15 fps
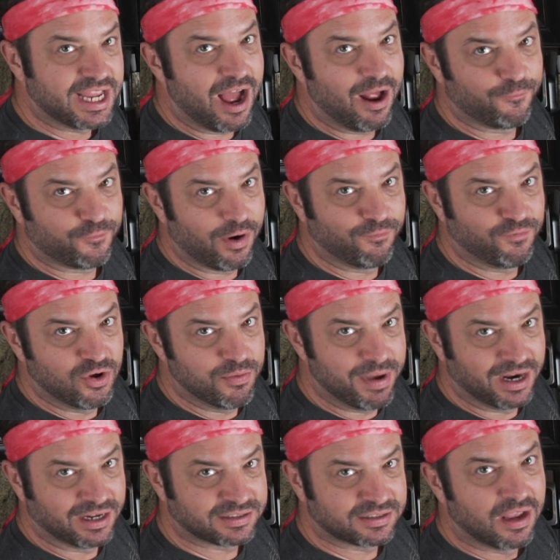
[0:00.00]
down for a few
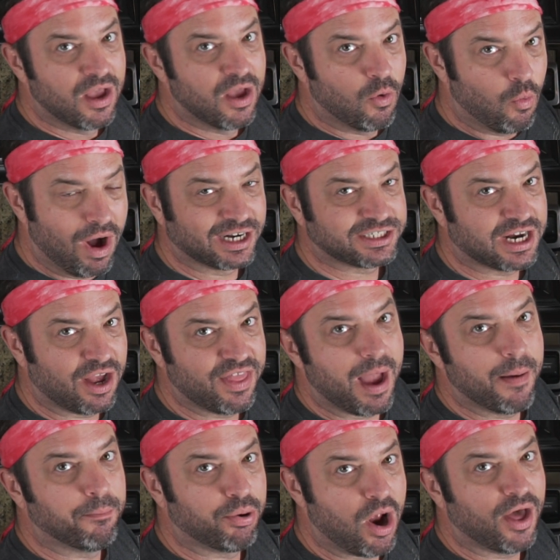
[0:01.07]
minutes. Watch how
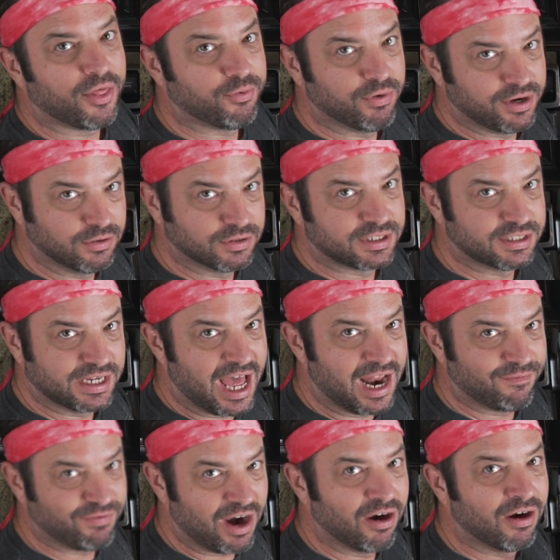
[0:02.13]
that broth reduces out
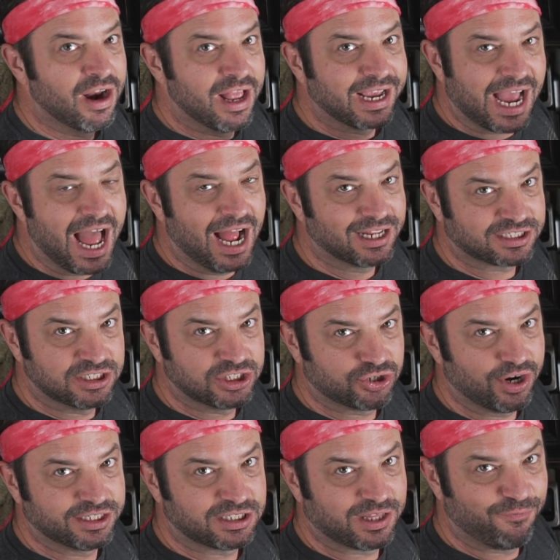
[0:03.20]
of there,
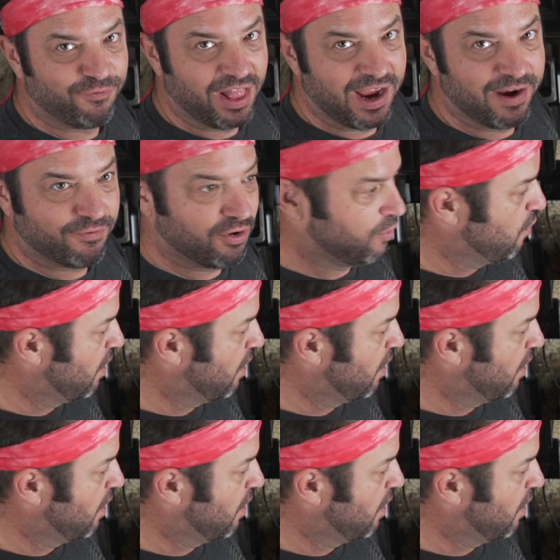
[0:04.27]
concentrates the flavor in